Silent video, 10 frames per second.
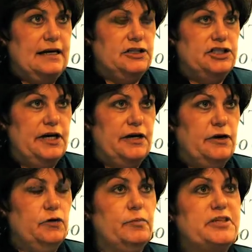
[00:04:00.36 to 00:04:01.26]
Lincolnshire,
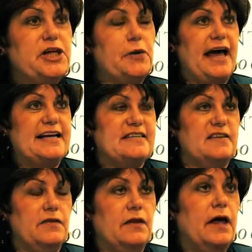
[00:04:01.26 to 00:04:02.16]
who will be
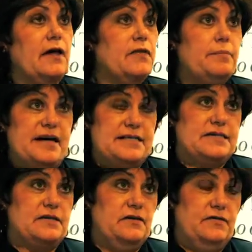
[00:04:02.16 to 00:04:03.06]
showcasing the
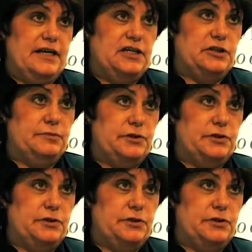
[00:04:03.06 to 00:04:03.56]
best of Lincolnshire